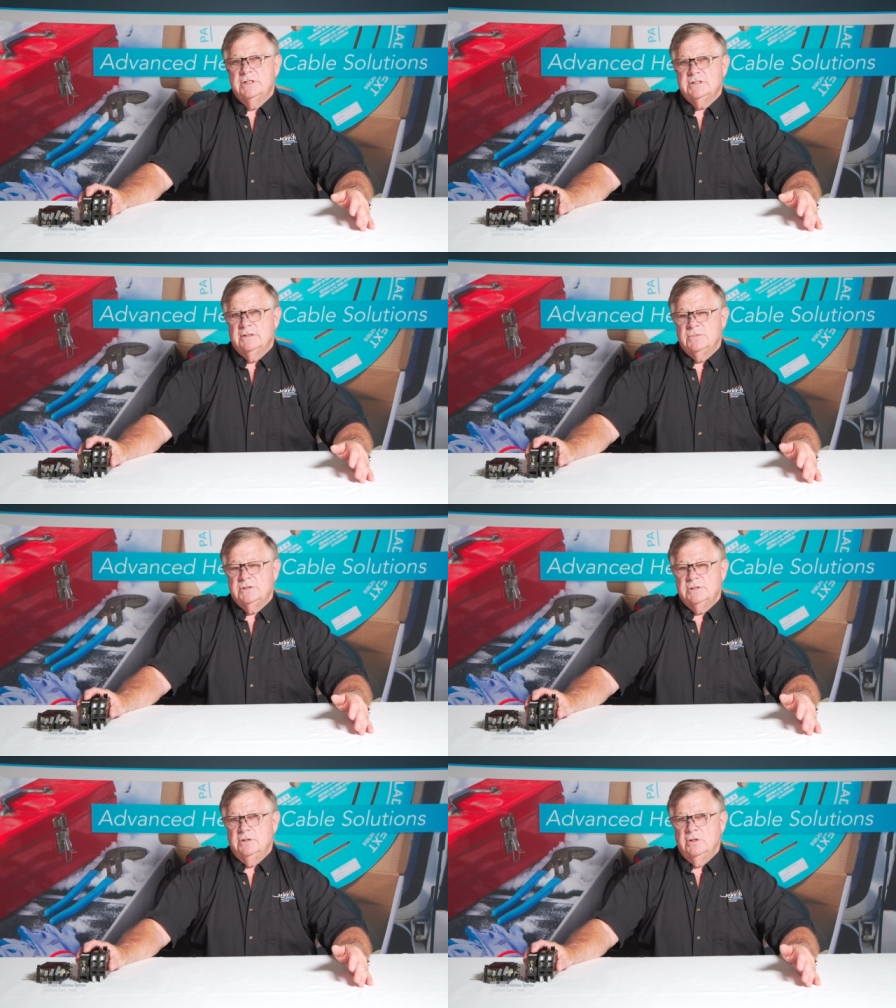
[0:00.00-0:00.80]

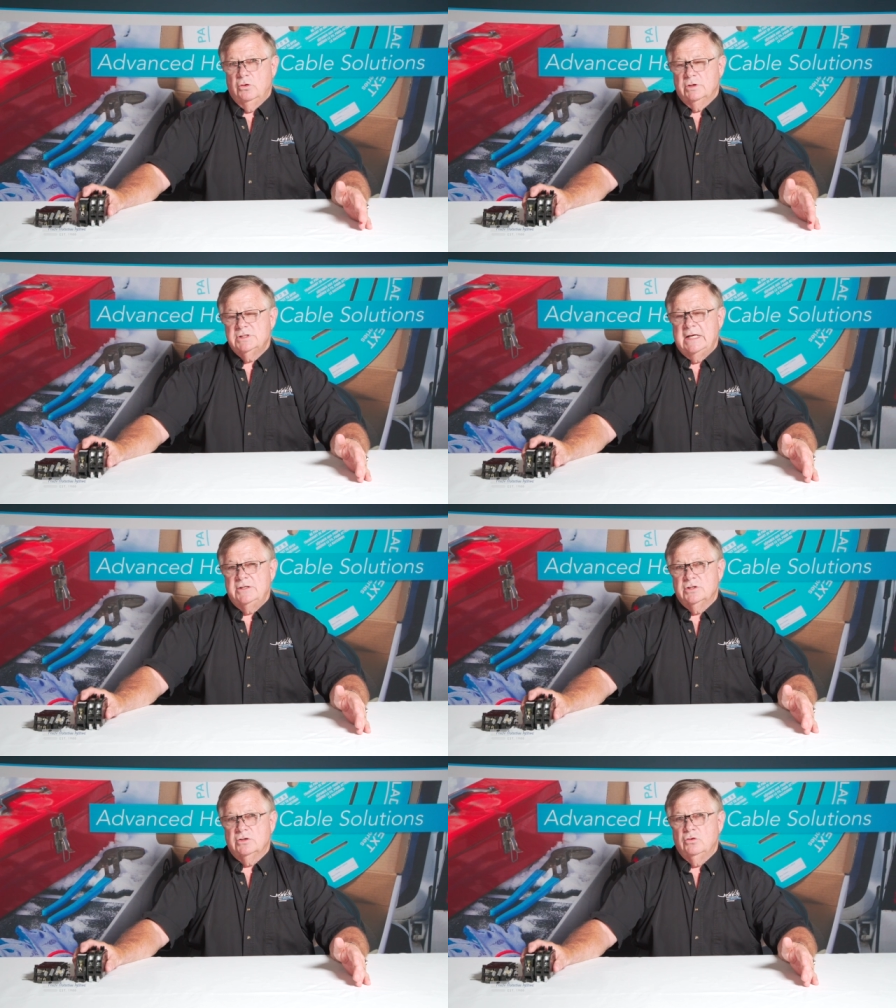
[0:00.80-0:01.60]
systems, no
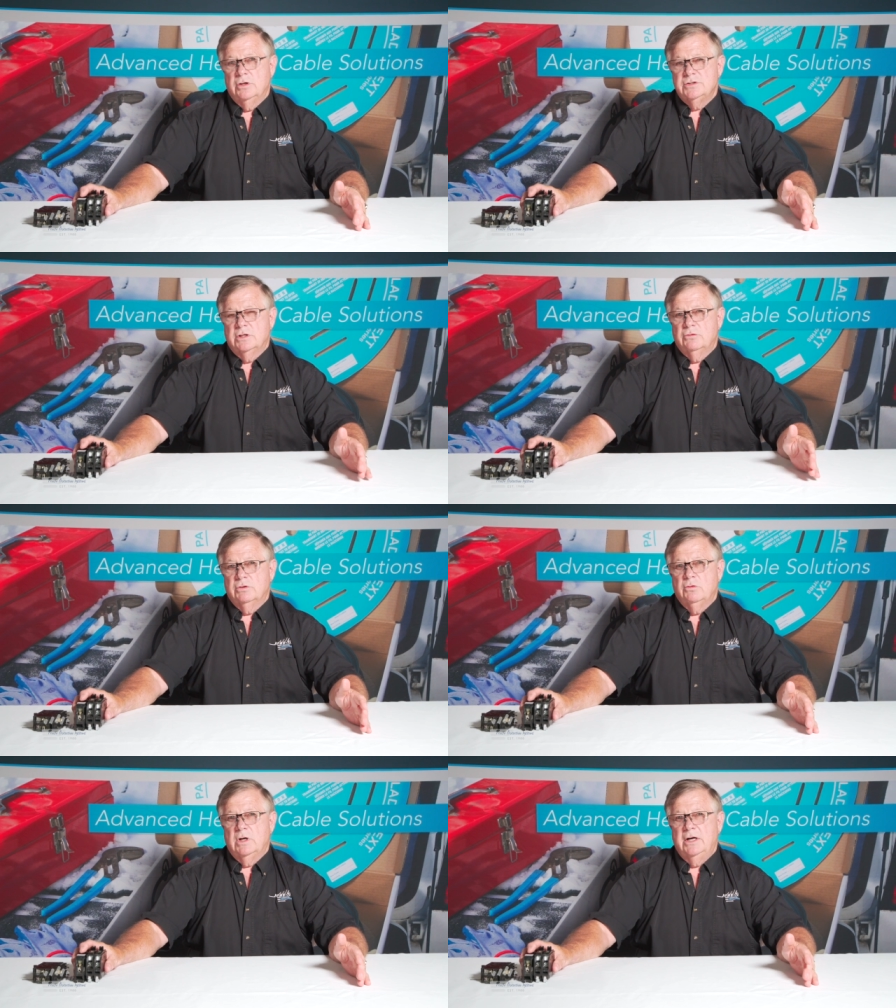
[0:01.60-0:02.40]
extension cords are
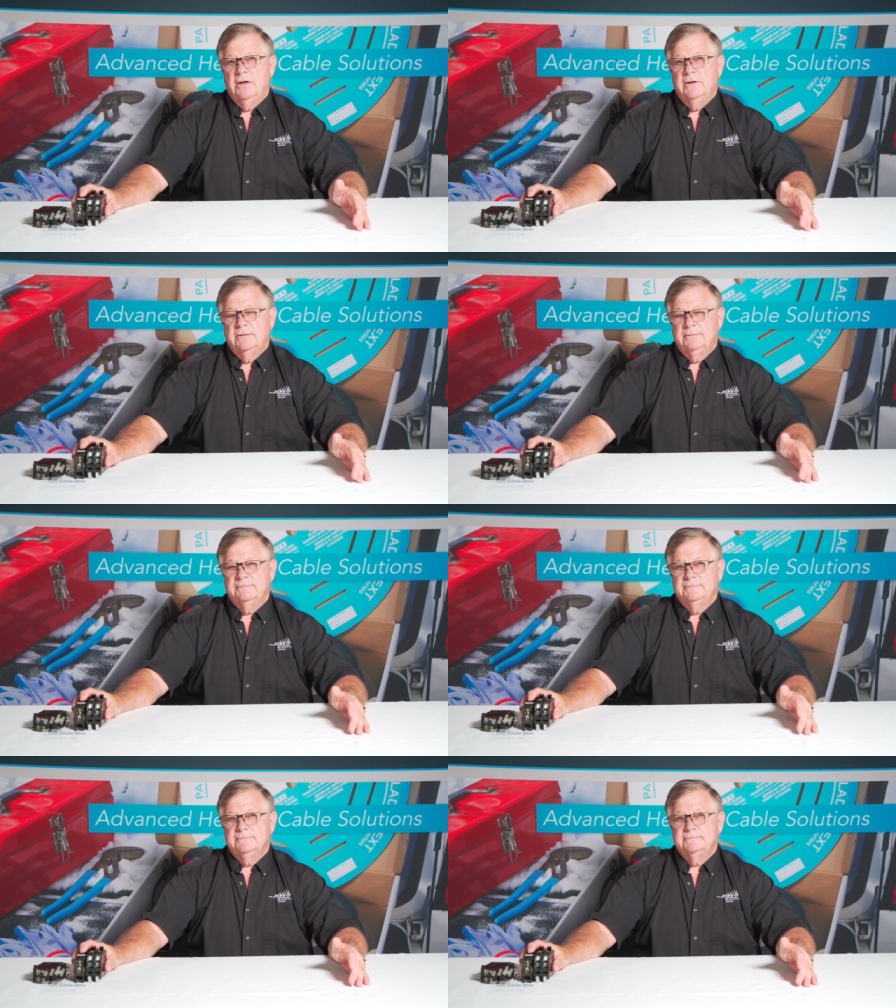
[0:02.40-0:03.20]
required
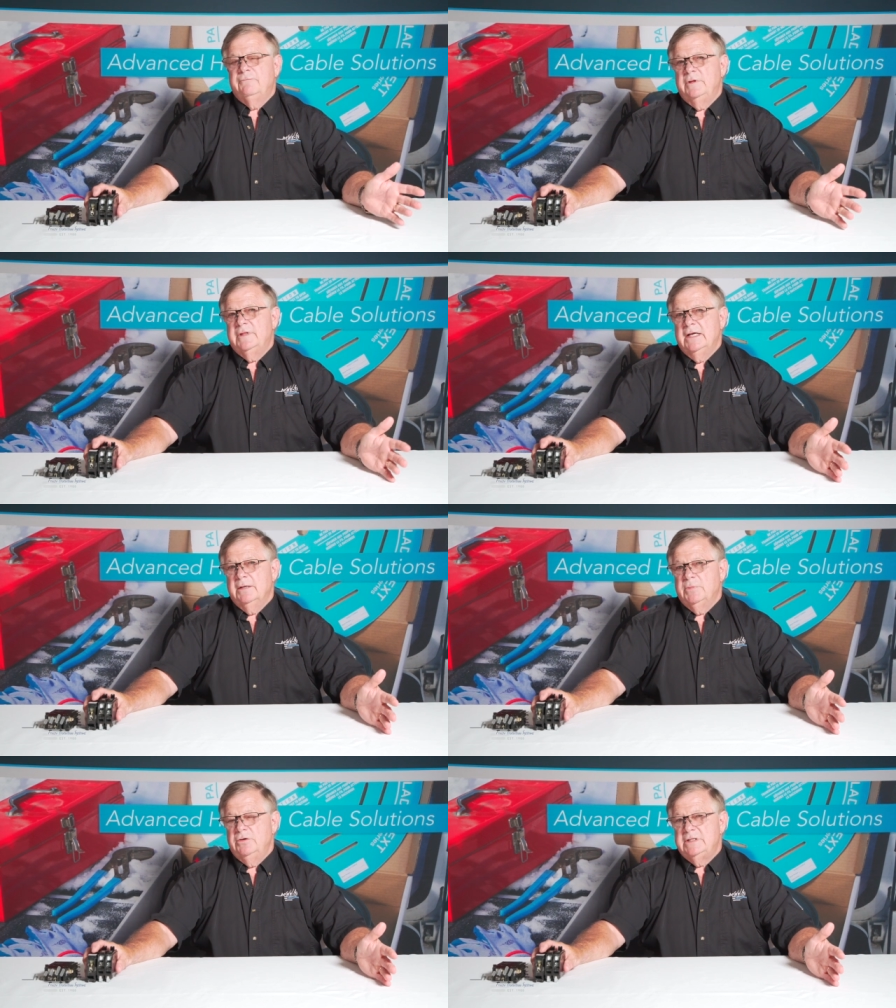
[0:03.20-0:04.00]
if we think
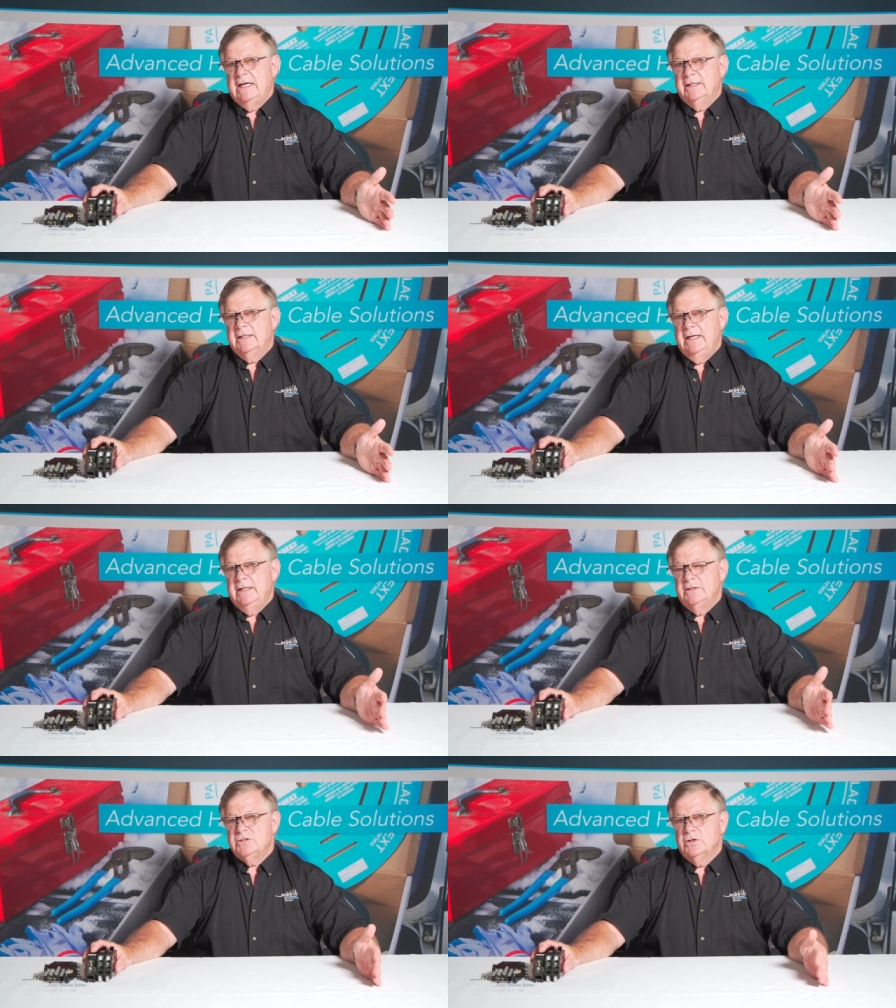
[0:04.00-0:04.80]
about
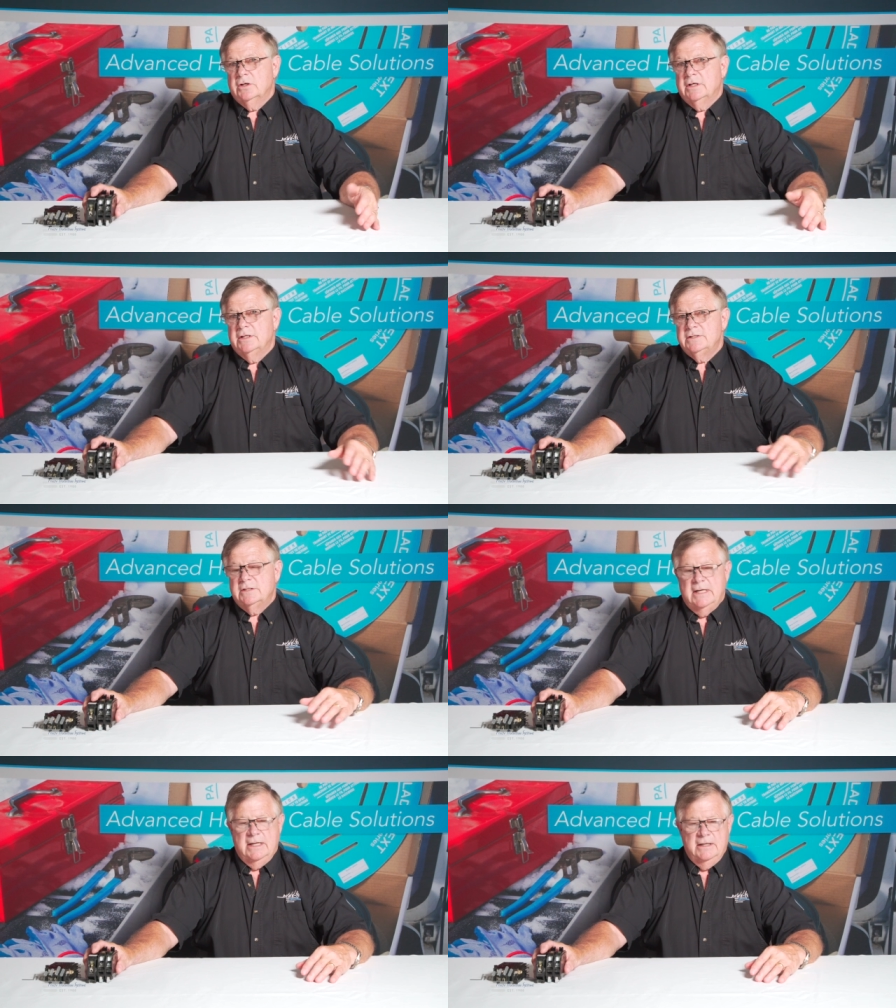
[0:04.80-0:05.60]
dedicated
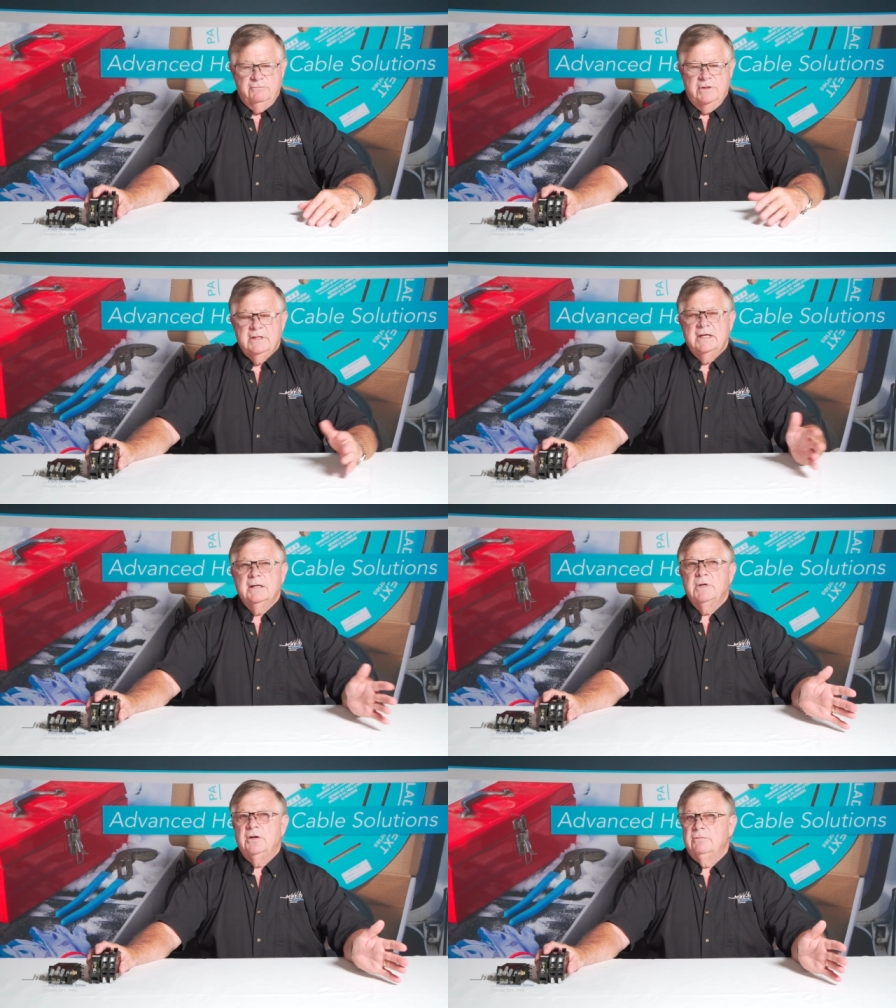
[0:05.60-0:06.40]
circuits and if we think
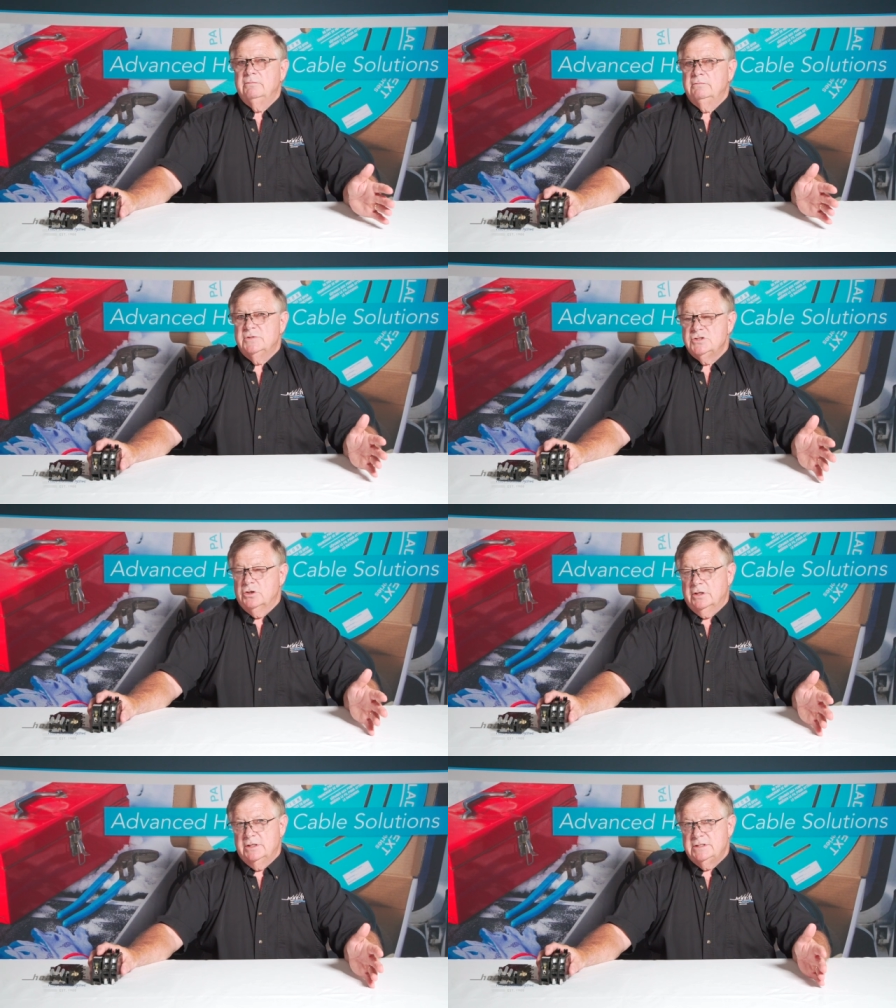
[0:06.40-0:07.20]
about
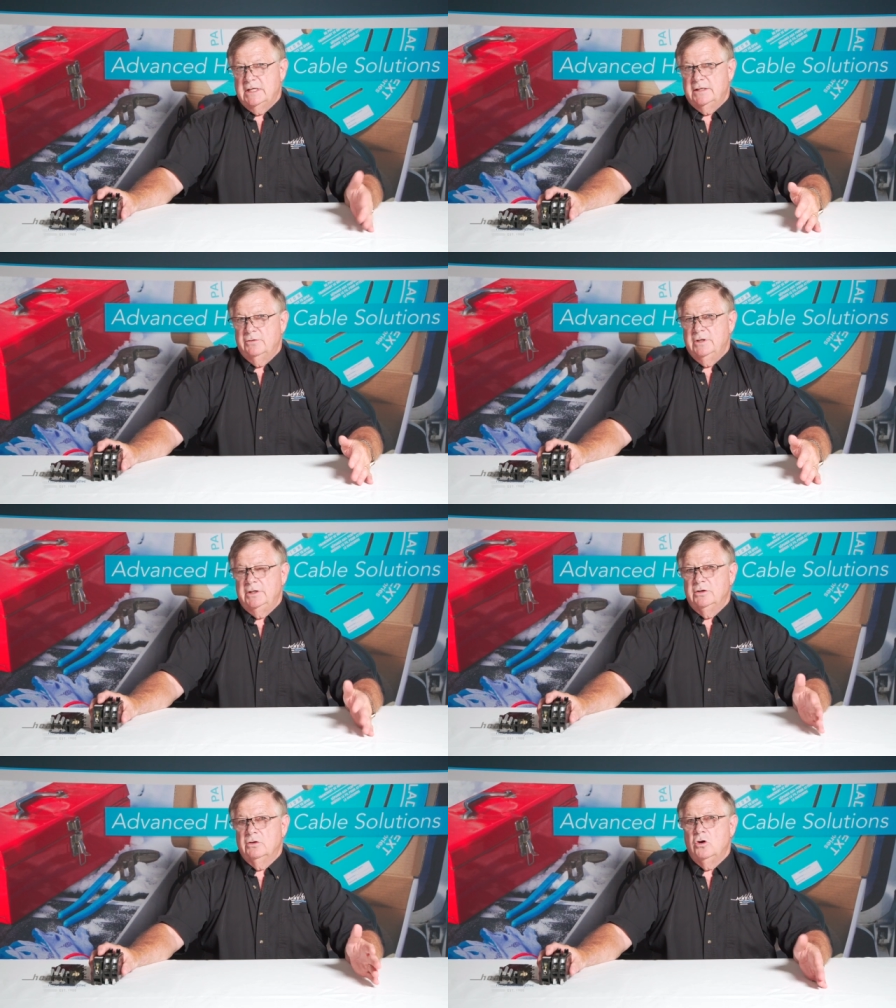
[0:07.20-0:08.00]
circuits that are
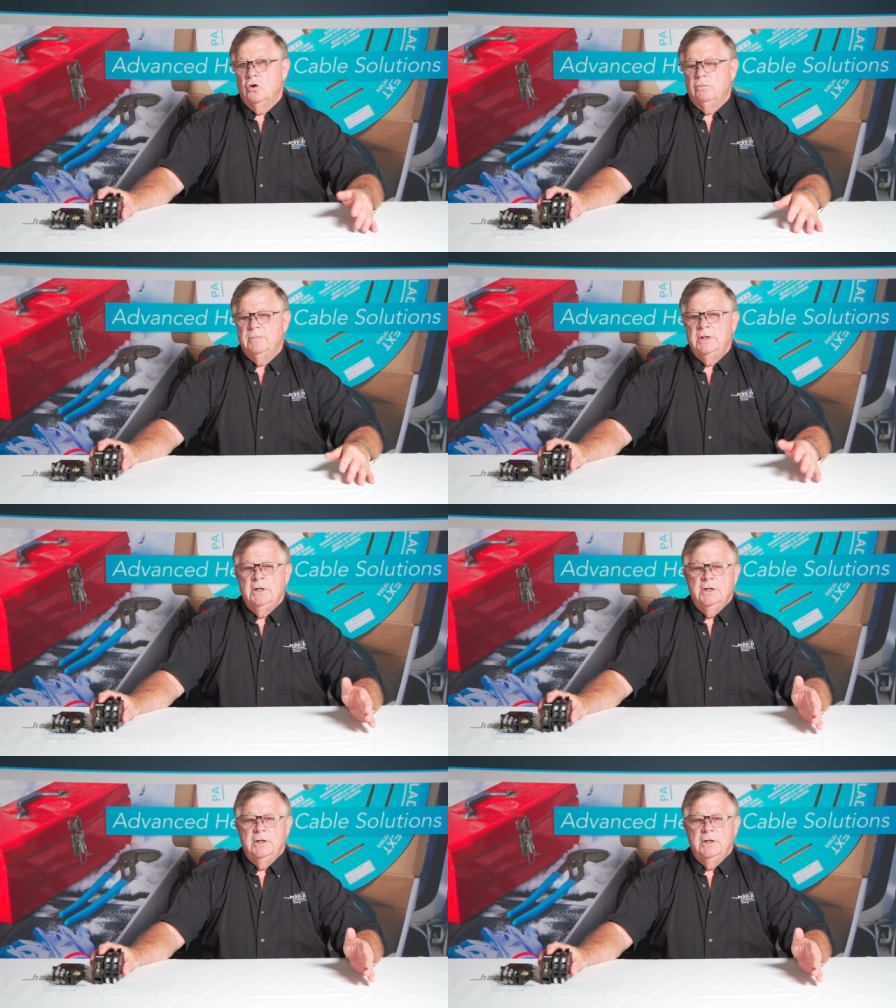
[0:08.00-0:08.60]
in your home,